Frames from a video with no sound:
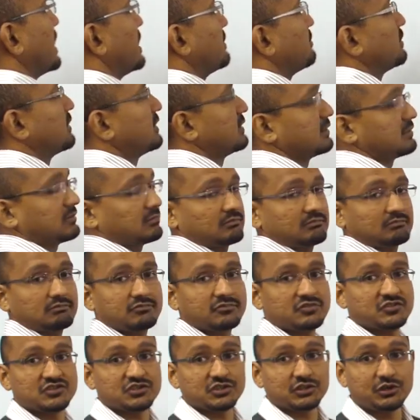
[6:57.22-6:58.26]
up
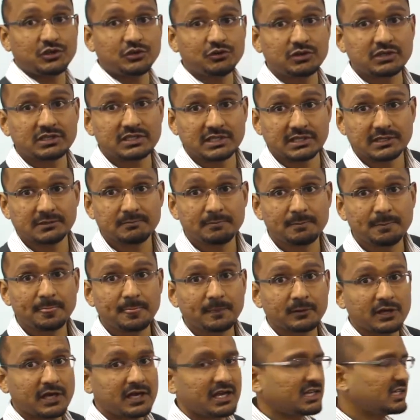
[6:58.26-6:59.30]
for security,
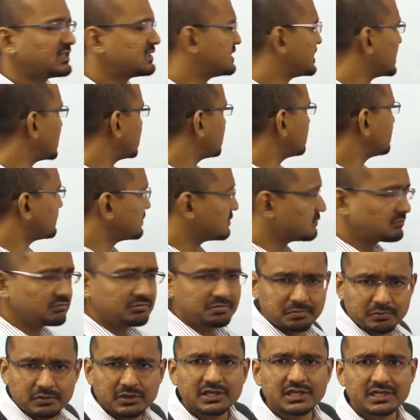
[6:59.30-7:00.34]
okay? And it's done a
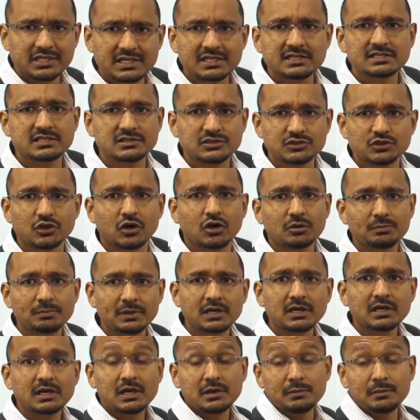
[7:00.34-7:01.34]
pretty decent job